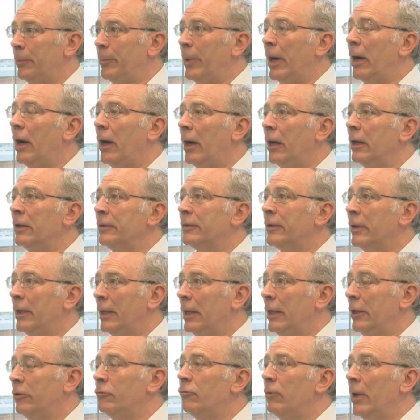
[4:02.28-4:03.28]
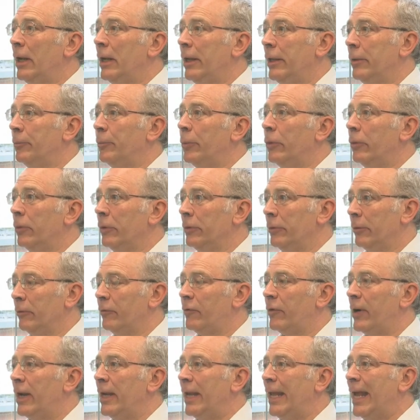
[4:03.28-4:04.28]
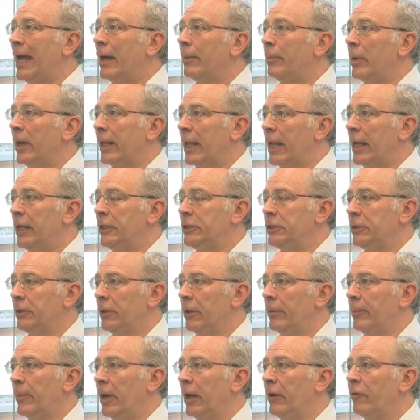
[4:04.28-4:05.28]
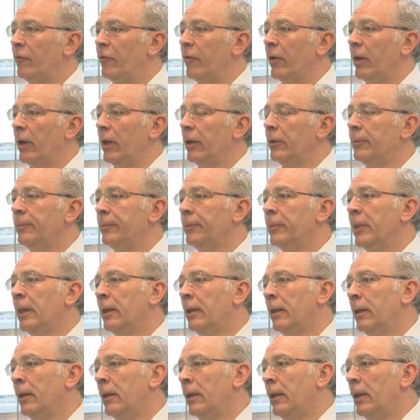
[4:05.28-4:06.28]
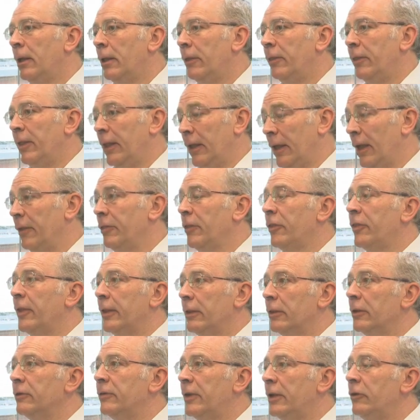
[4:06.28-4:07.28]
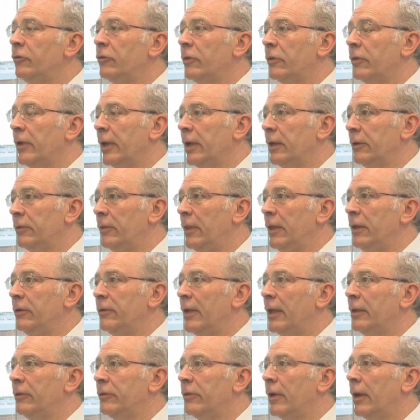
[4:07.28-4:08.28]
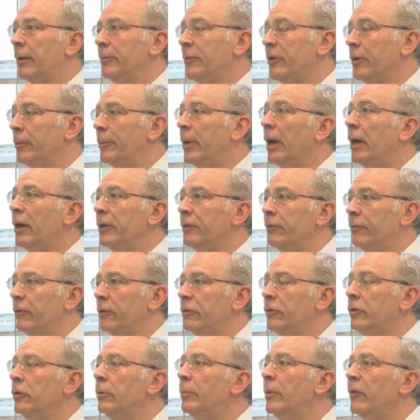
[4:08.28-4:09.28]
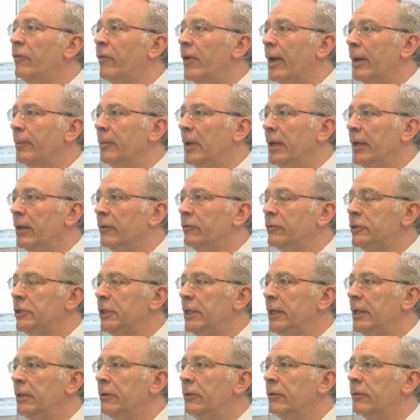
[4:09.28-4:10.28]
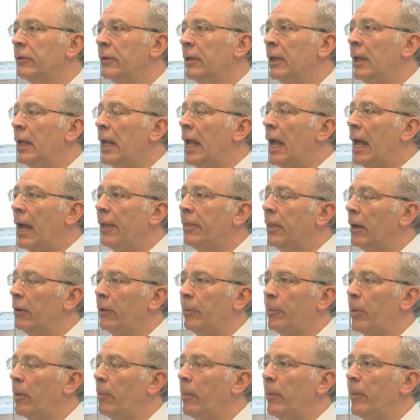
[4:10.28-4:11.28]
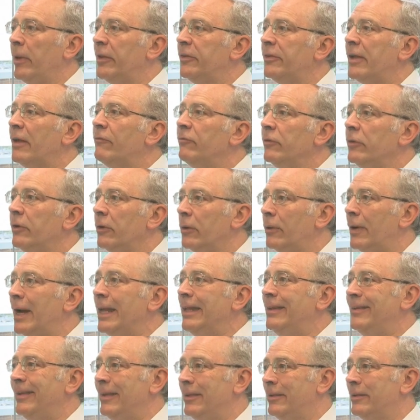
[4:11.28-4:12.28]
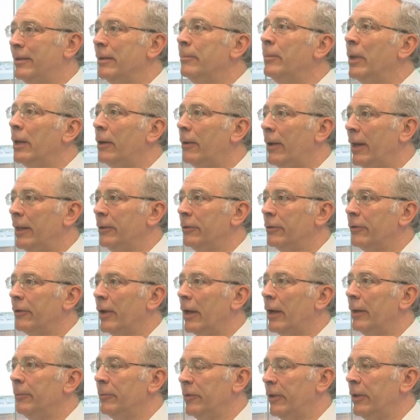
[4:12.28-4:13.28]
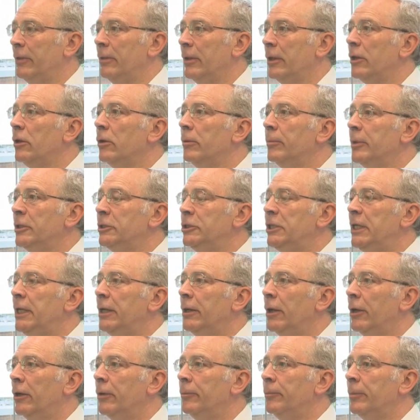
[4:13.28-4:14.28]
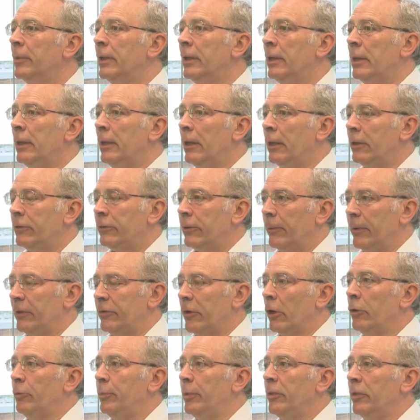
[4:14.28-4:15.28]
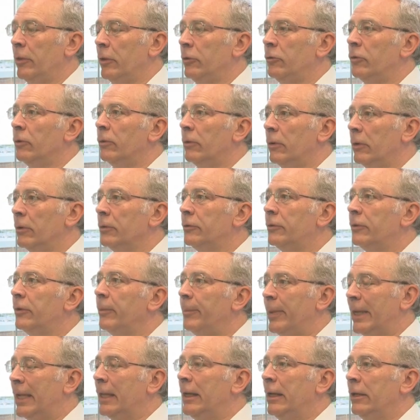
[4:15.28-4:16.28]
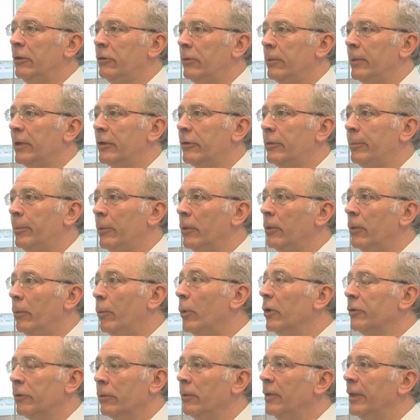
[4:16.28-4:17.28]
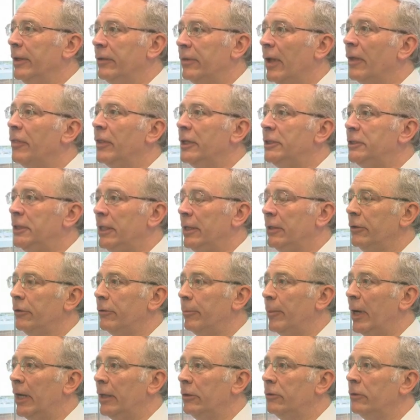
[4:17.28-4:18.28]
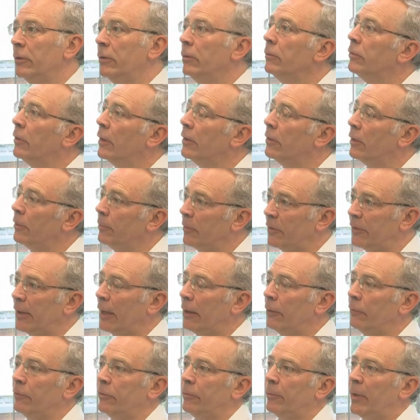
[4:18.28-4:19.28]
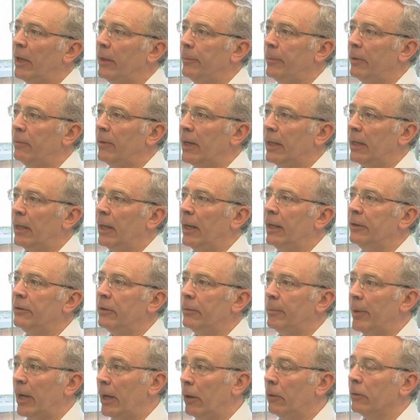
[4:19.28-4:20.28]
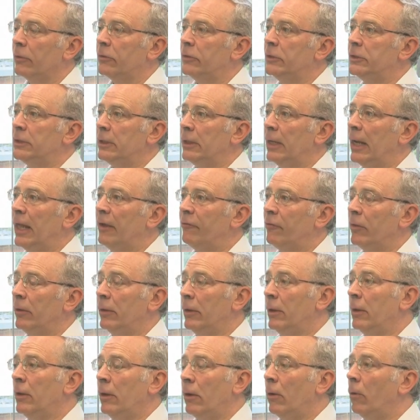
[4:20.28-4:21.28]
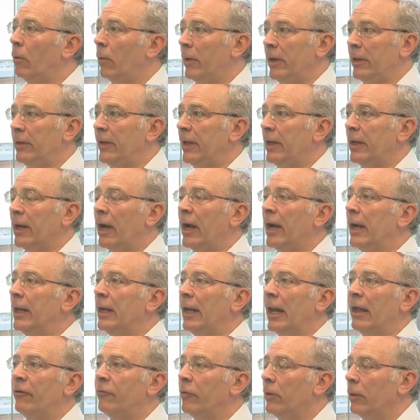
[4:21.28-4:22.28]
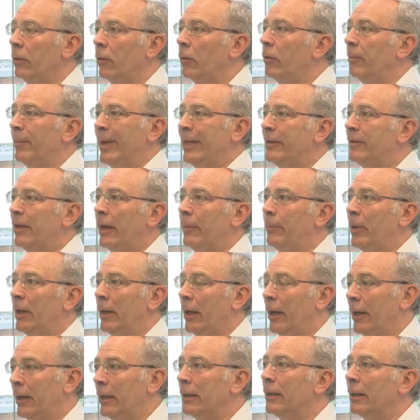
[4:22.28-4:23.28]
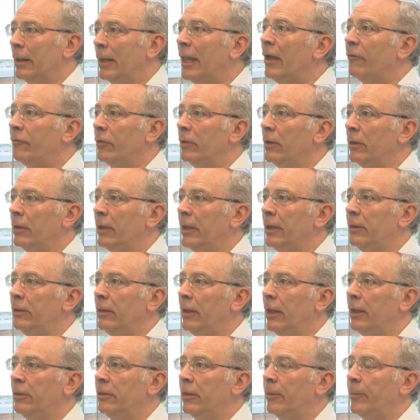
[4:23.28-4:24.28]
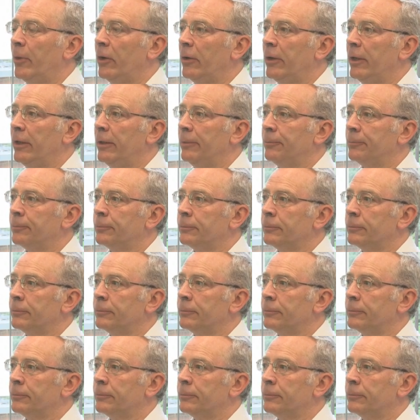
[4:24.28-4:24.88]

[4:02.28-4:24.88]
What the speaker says: apart is really important for any application that might follow. The other thing that's interesting is these enzymes are part of a superfamily of genes, and there are probably 70 or 80 similar enzymes in the human genome. So it's opened the door to beginning to explore what all these other genes might do that themselves might be regulated by oxygen level, or indeed iron level or metabolite level in the body.